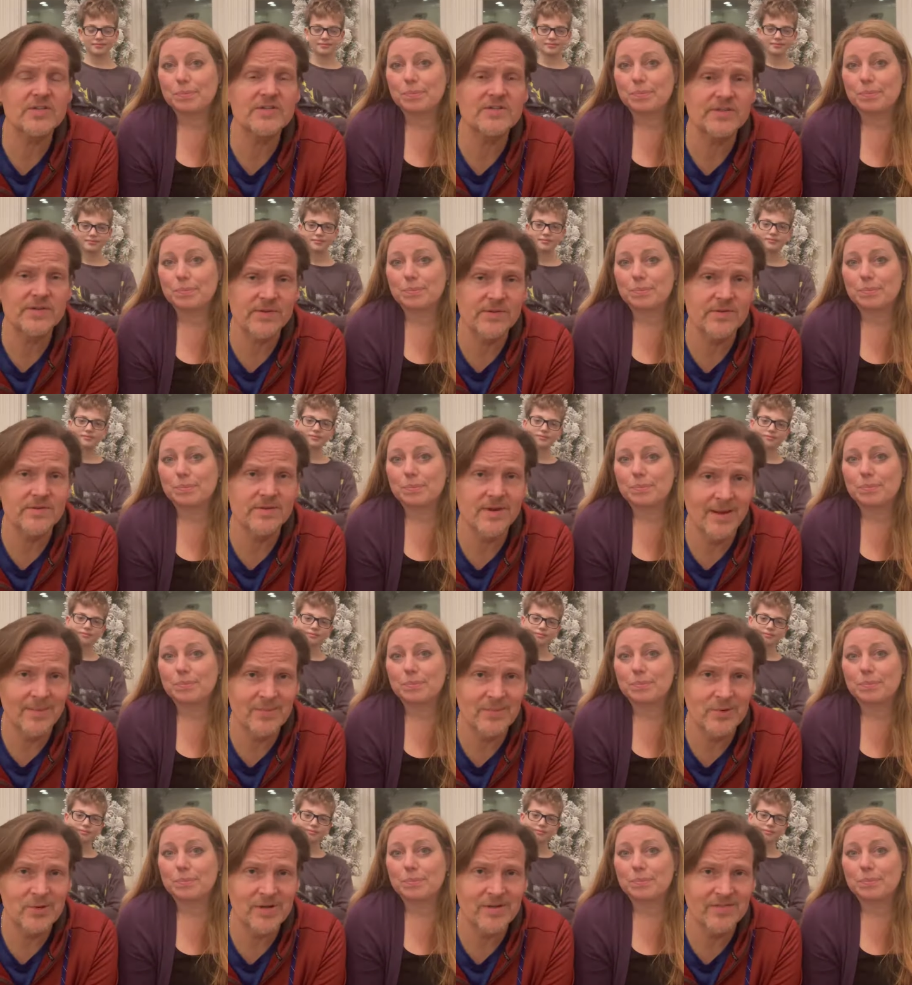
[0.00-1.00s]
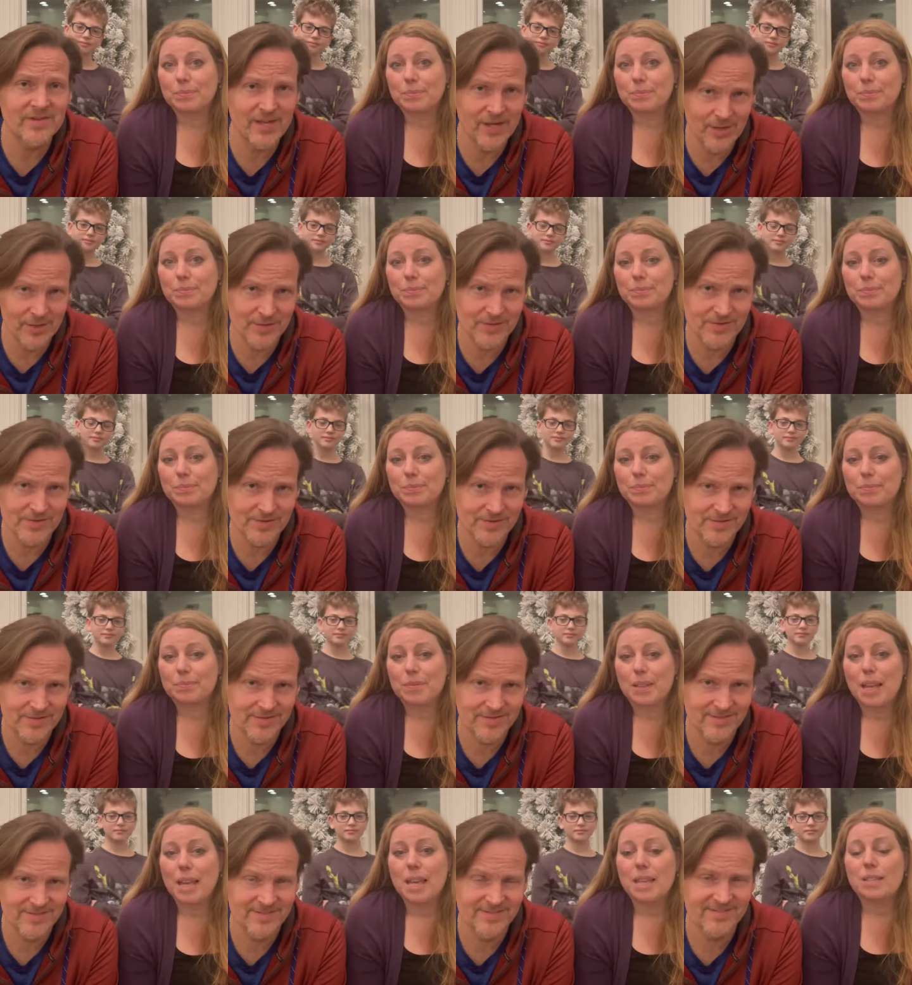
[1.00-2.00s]
Speaker 1: a certain number of years.
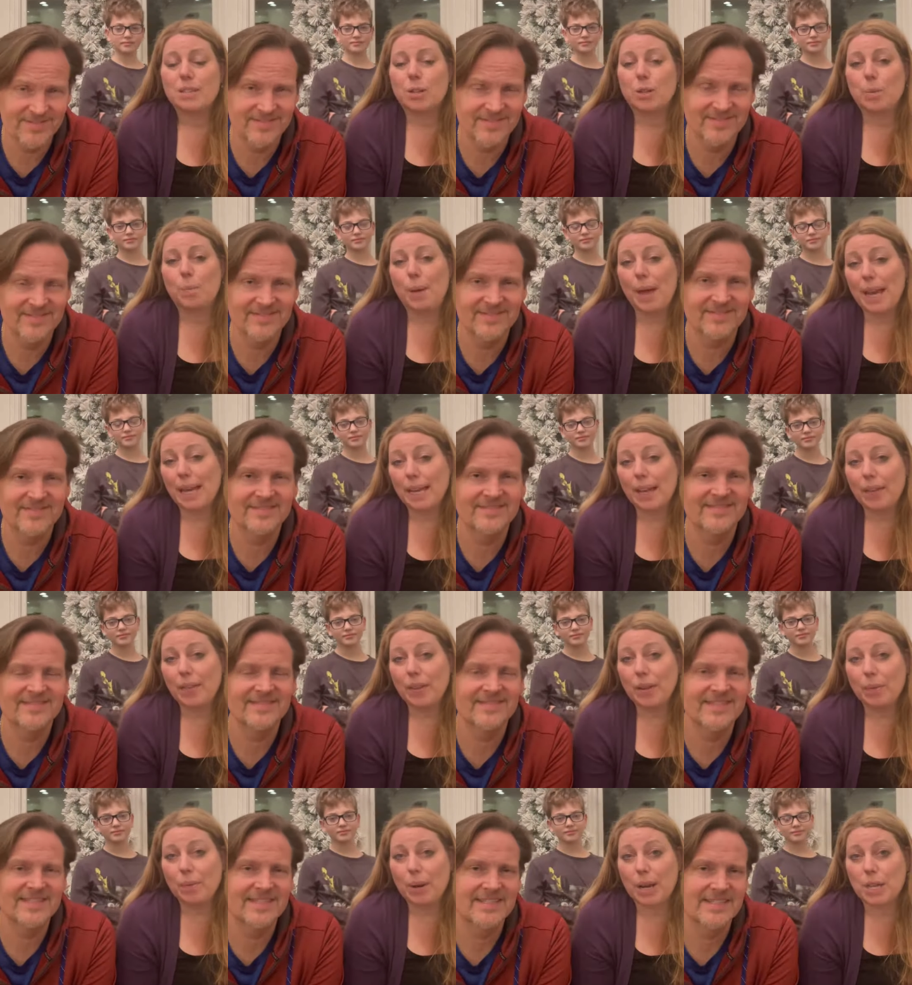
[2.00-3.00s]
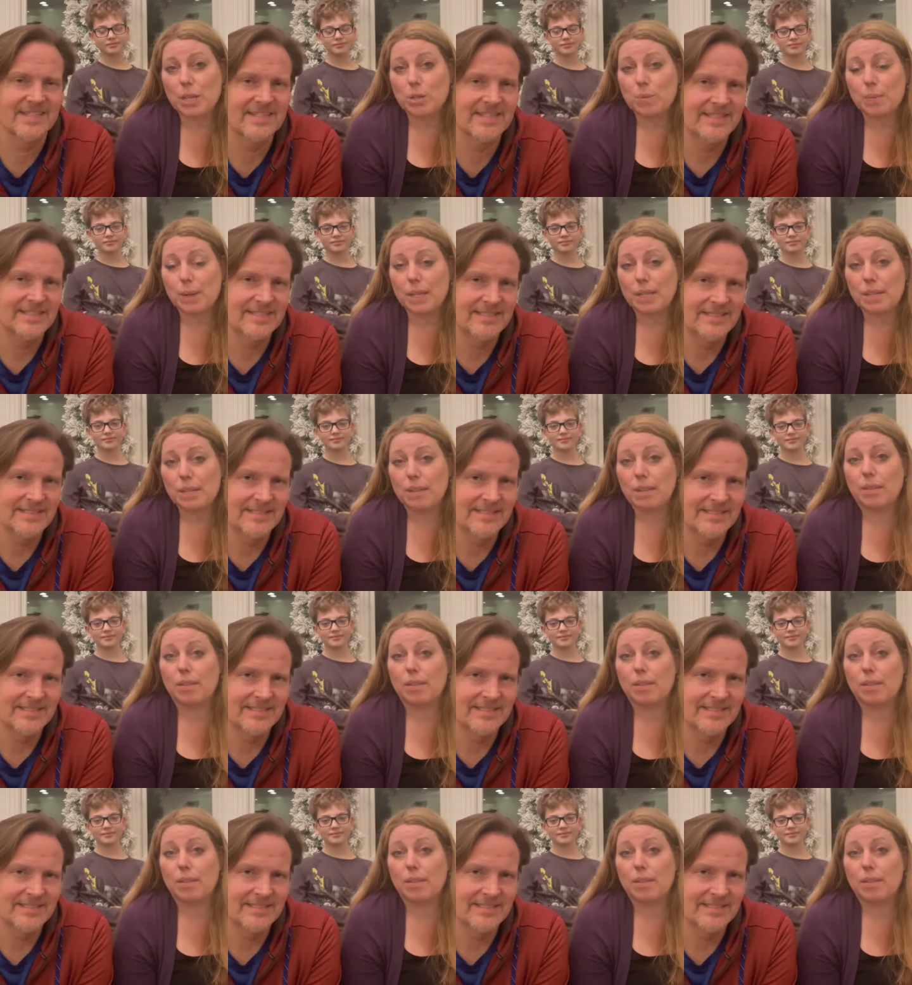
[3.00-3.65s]
So depending on the arrangement,